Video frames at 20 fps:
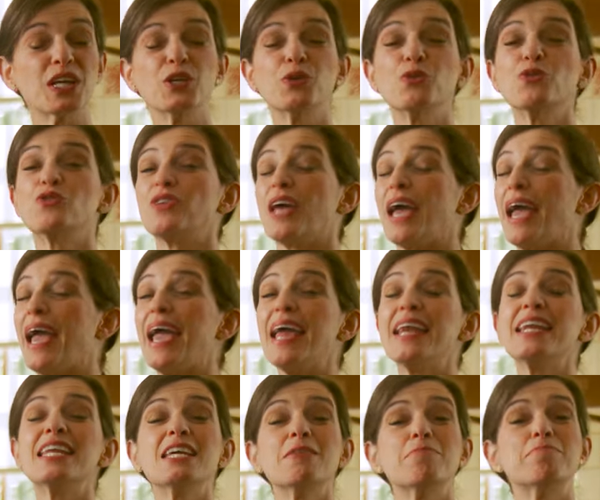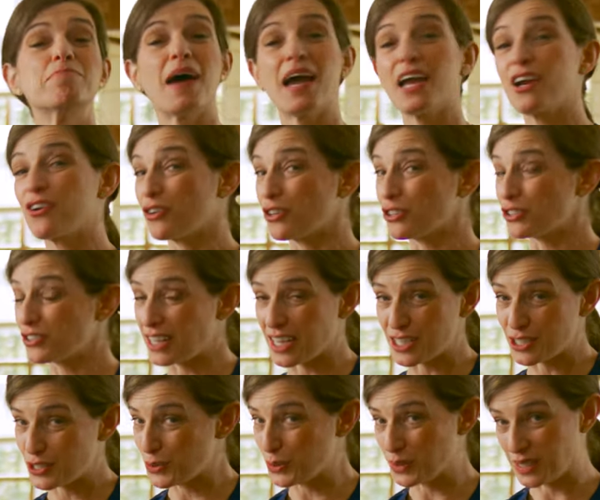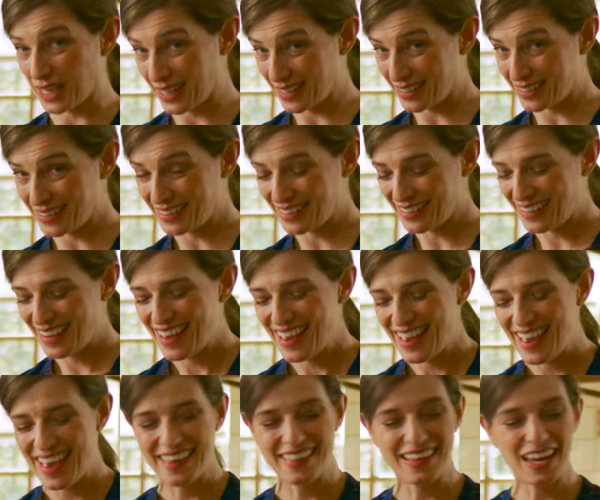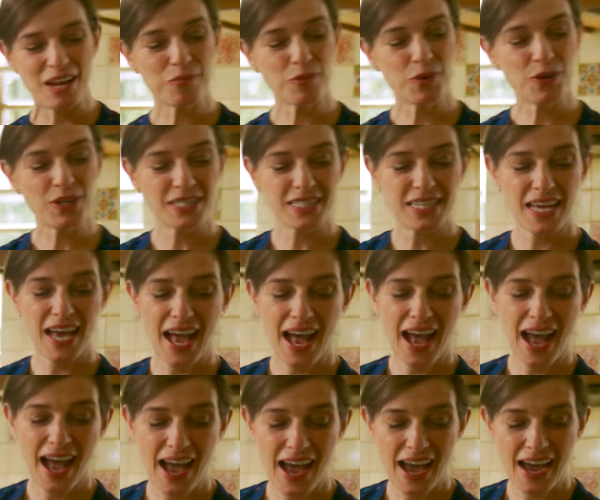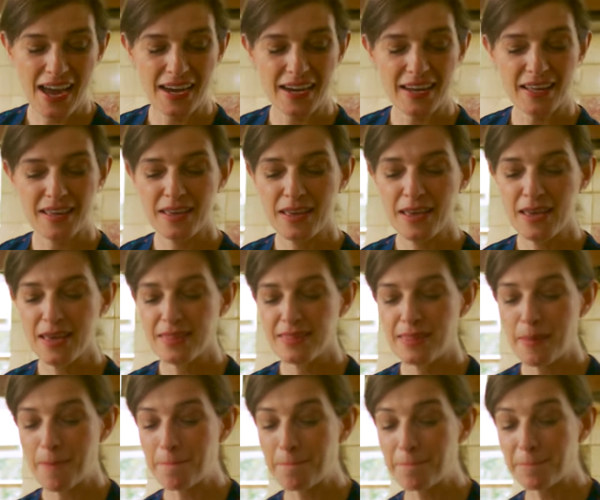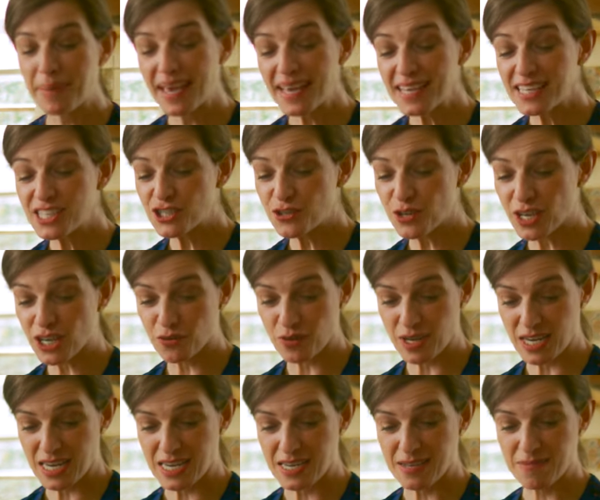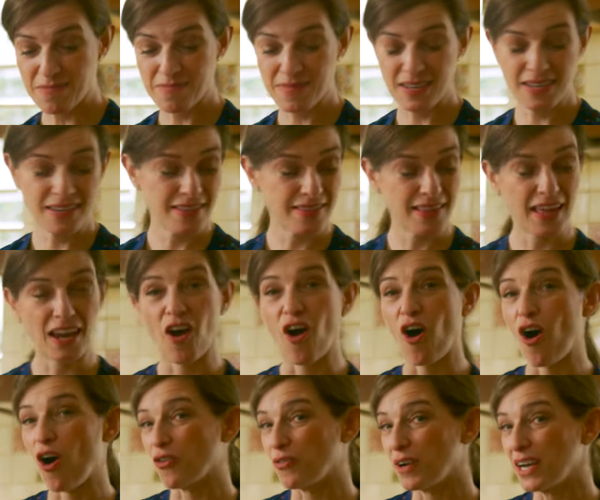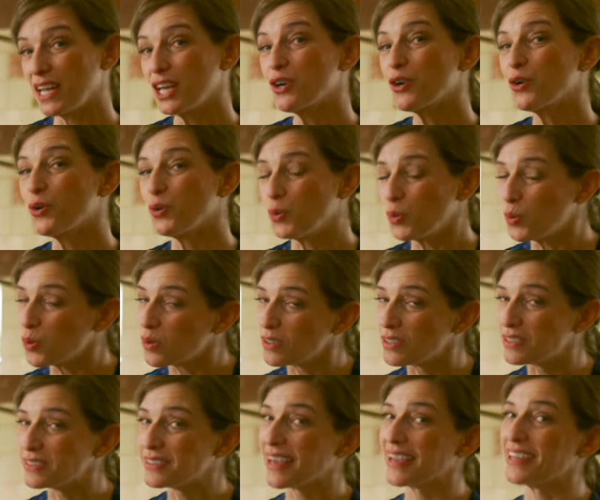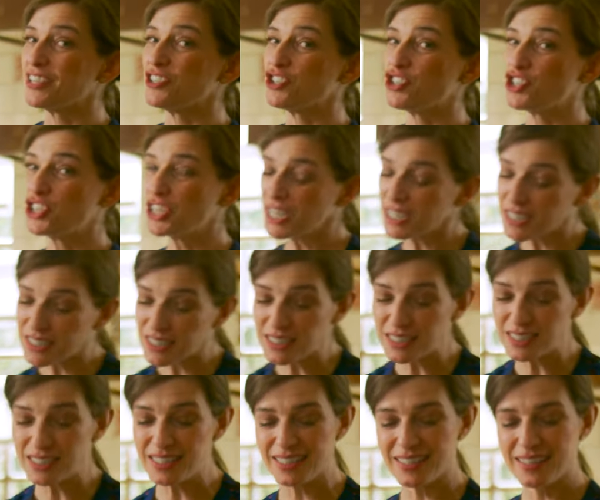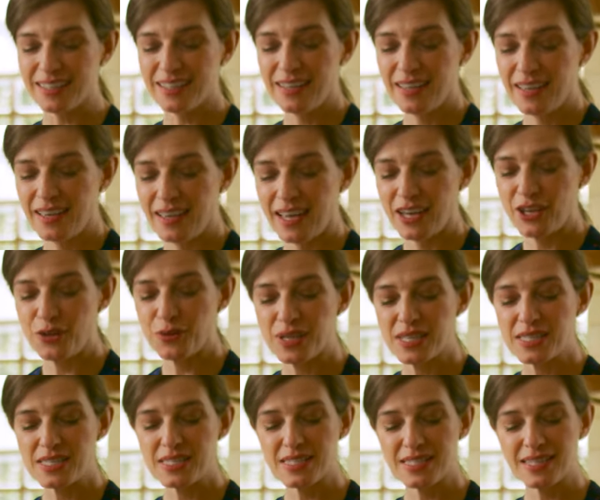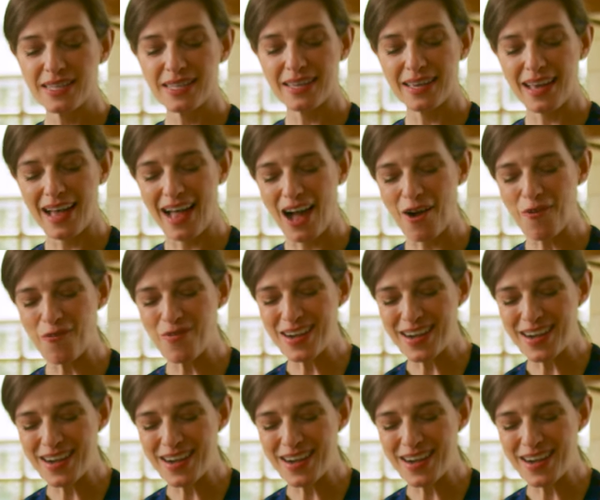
can use any pie crust that you like. And then I'm going to add the pastry cream that already cooled and chilled and you can see how